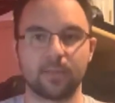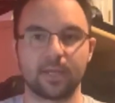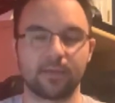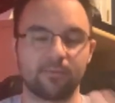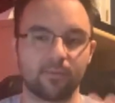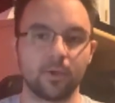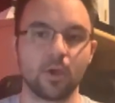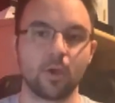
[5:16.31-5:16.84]
like
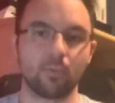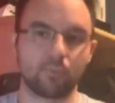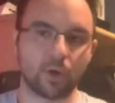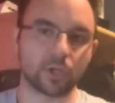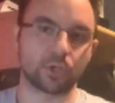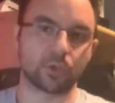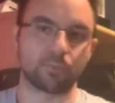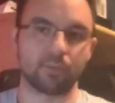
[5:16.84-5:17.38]
if
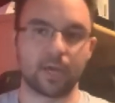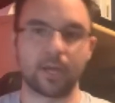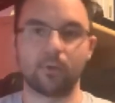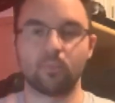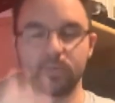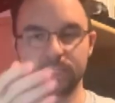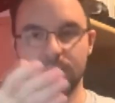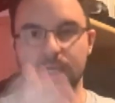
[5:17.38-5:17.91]
Pressured
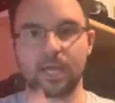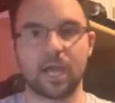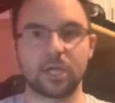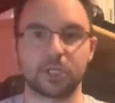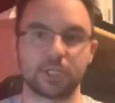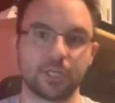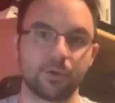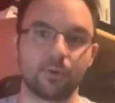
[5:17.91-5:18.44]
Planet was like
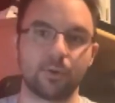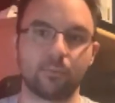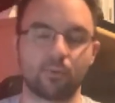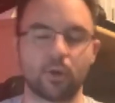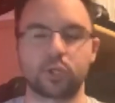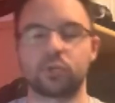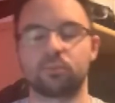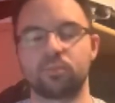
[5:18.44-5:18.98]
Kashtira
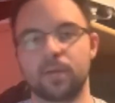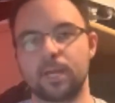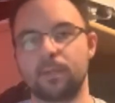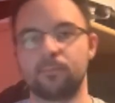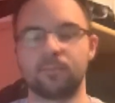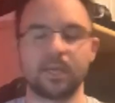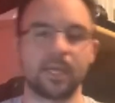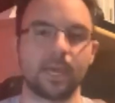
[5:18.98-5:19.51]
Pressured
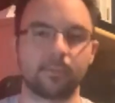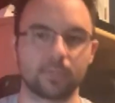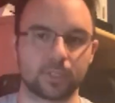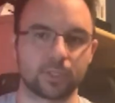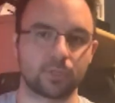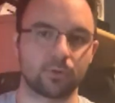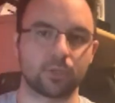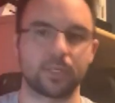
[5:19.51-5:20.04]
Planet, being able to
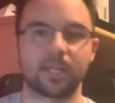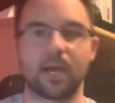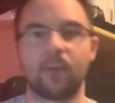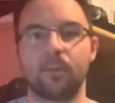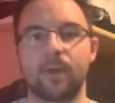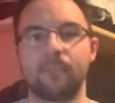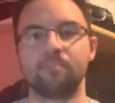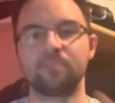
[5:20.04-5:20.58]
search it
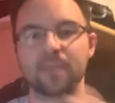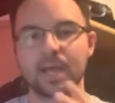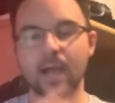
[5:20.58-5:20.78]
that way,